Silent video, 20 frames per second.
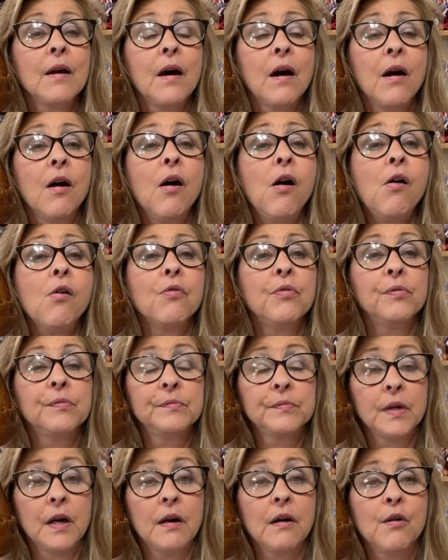Oh,
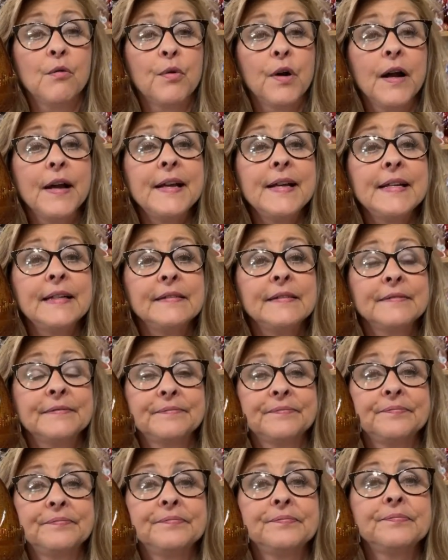all right.
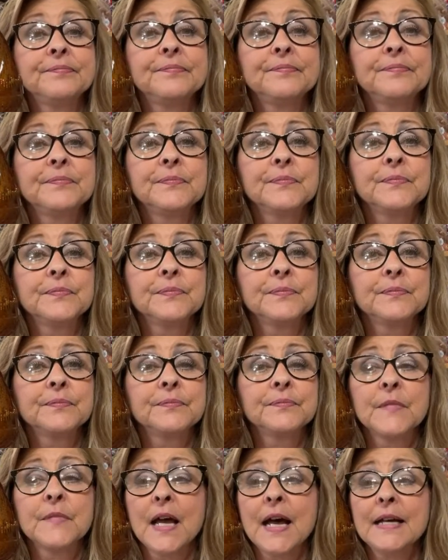
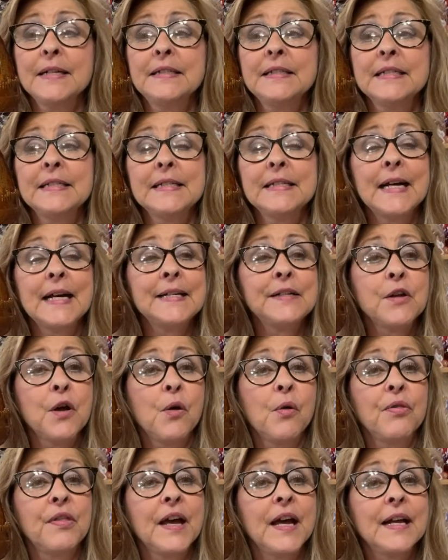I did not
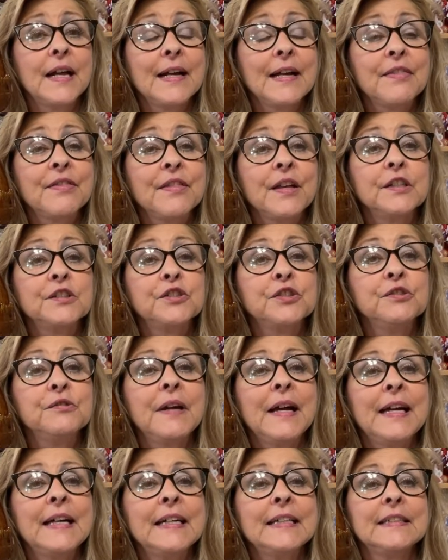know that. I thought you
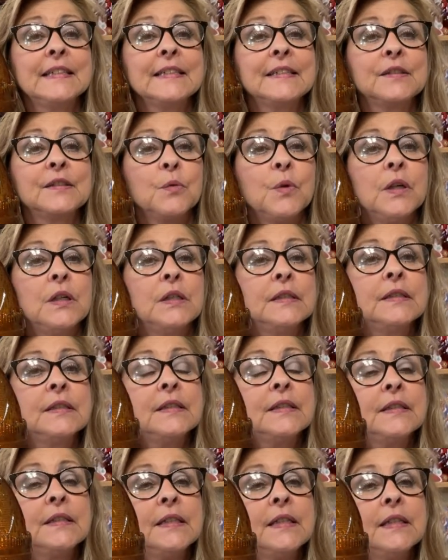had this one.
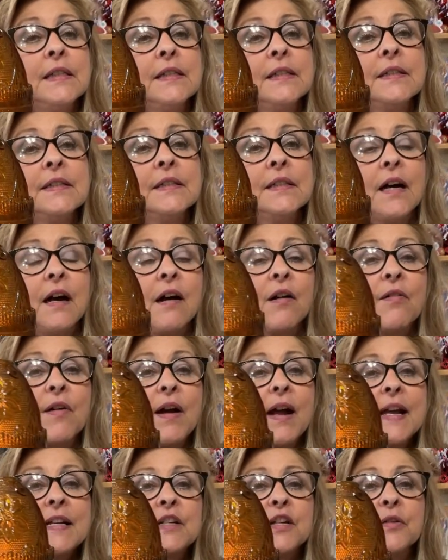All
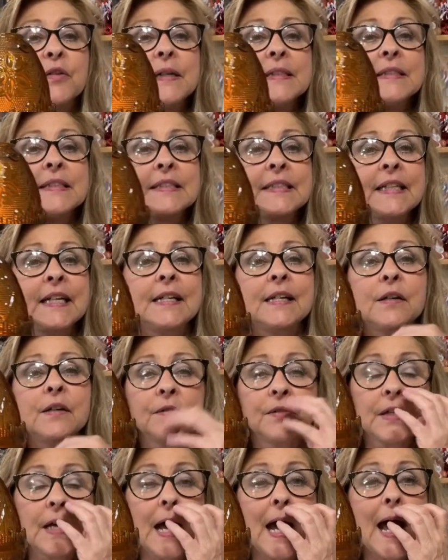right,
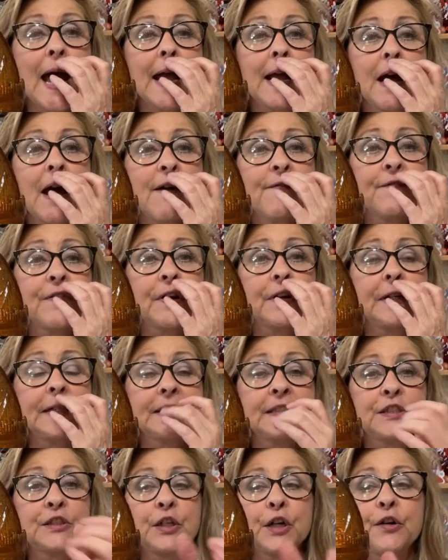Crystal. the high offer
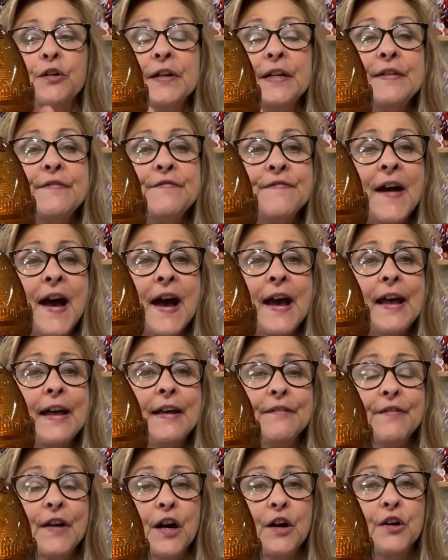is
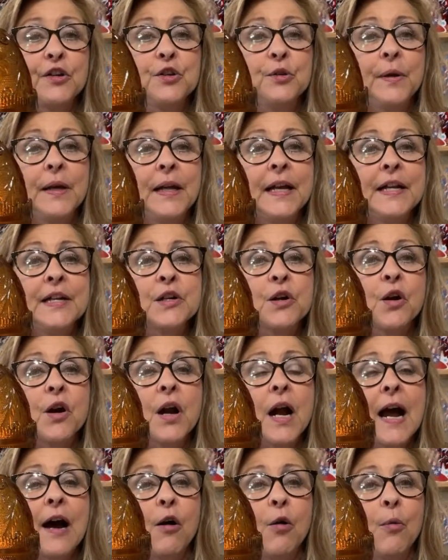35. Are you in or
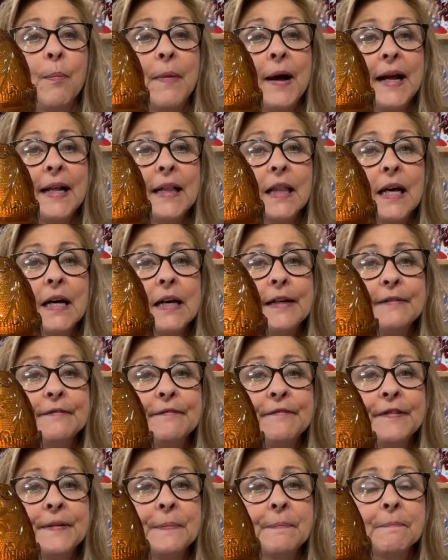out, my love?